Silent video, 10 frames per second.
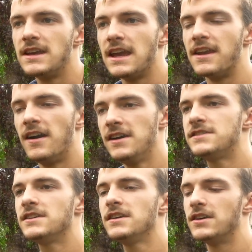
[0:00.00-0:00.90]
In
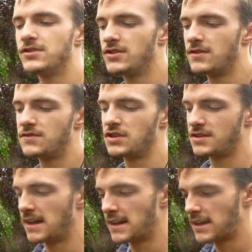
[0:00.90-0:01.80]
hindsight, I should have
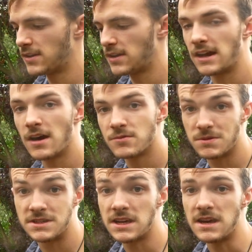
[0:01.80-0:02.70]
just, like, it comes
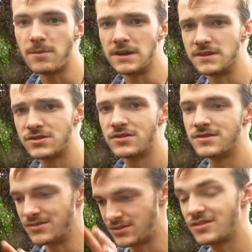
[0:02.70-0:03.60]
with sticky pads, I should have
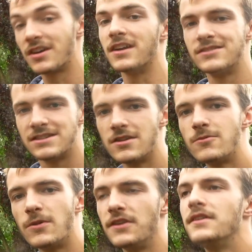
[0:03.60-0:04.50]
just stuck it onto the
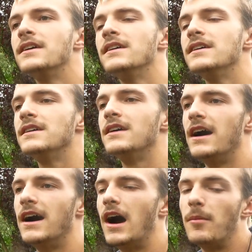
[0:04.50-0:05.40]
old one,
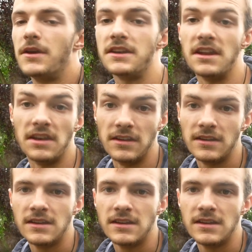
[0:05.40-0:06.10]
but I didn't.